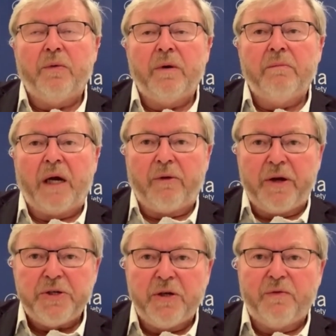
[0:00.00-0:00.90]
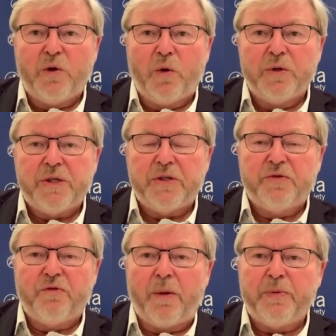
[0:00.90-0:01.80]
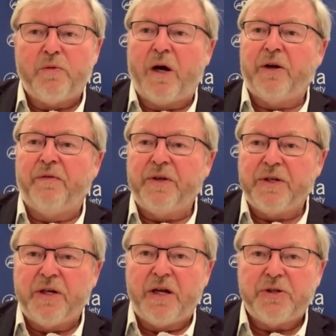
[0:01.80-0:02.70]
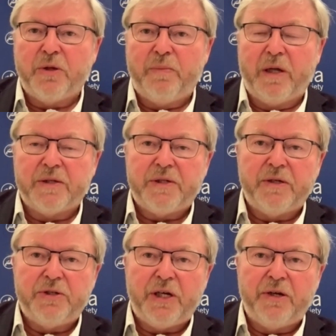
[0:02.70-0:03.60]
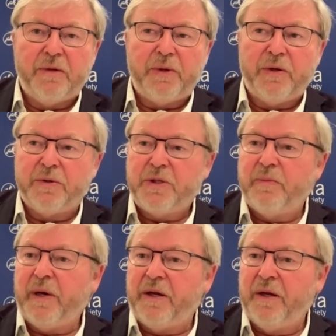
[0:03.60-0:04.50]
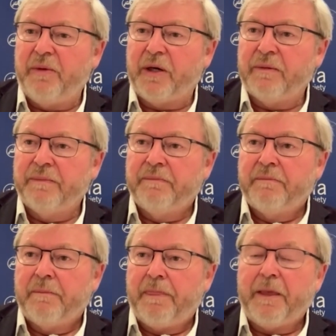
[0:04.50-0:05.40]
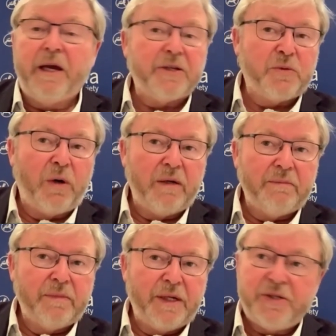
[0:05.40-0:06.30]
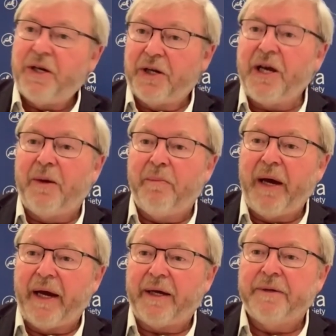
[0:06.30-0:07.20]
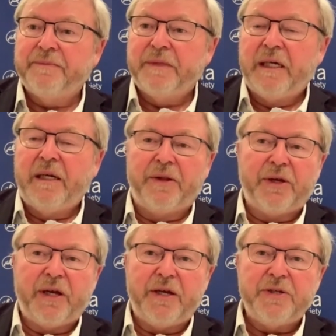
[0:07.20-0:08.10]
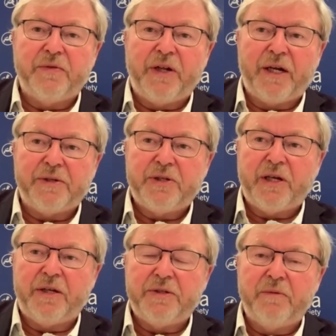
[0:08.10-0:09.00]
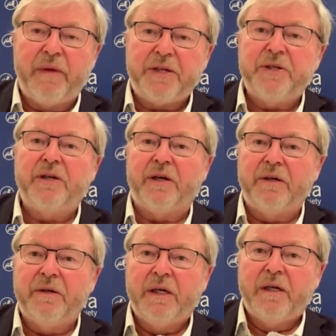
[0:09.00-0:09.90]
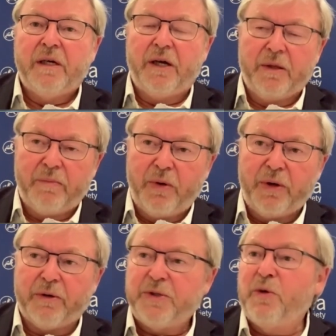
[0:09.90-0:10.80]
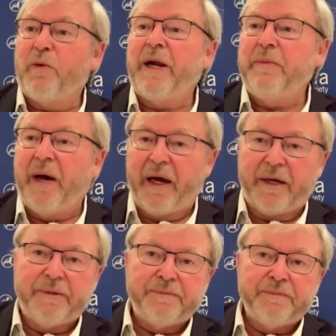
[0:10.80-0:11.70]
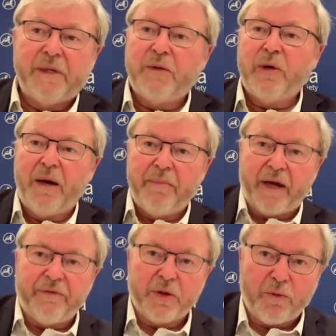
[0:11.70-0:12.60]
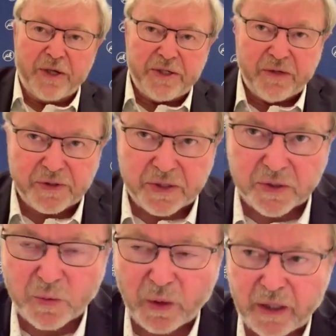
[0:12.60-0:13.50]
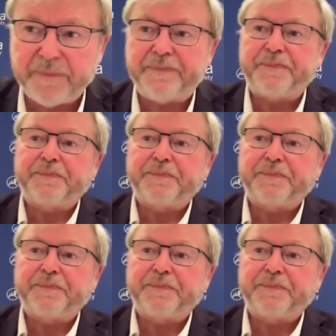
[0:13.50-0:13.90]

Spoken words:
Migration, of course, has dropped right off the international policy agenda because of the pandemic. Guess what? It's going to come back. In the case of the United States and Mexico and the border, it's already back, but it will come back for the rest of us as well.